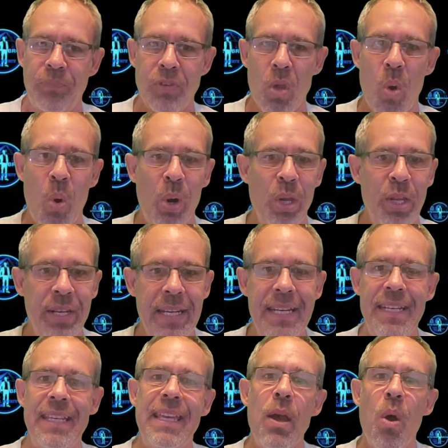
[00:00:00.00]
or you need
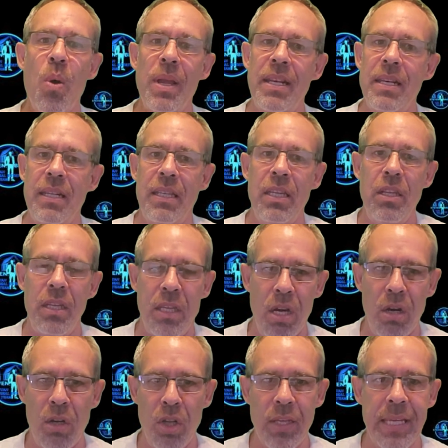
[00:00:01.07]
to go in,
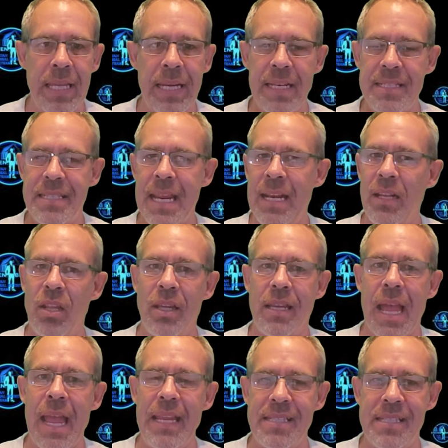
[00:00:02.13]
you're looking and saying, look,
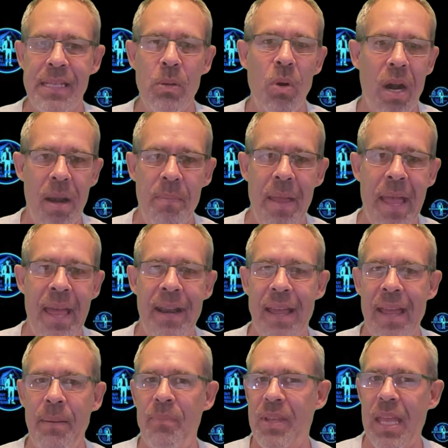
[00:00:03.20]
I see where I'm at,
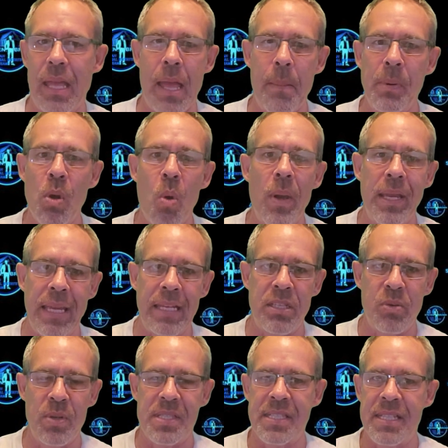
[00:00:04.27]
I'm going
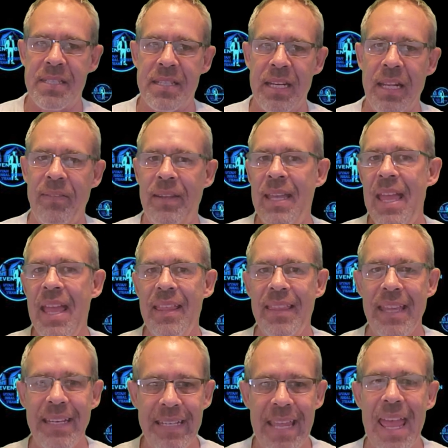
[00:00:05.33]
into assisted living,
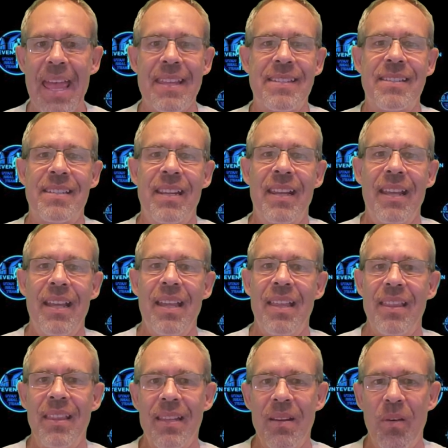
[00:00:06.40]
then yes,
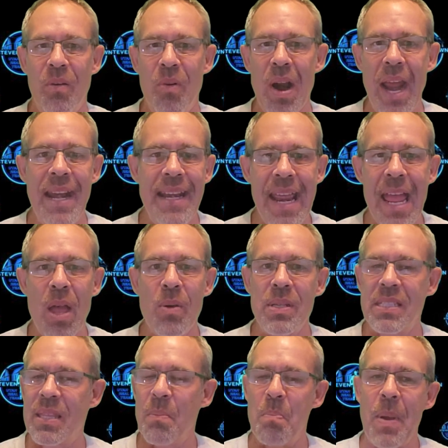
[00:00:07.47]
right now
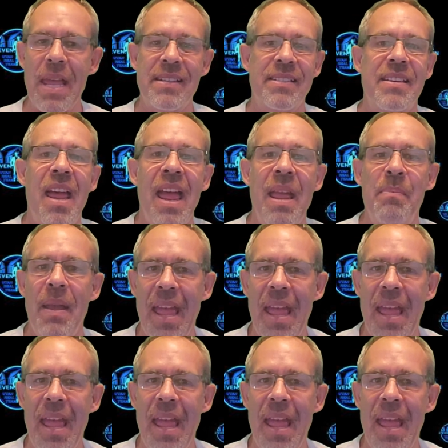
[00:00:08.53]
is the best time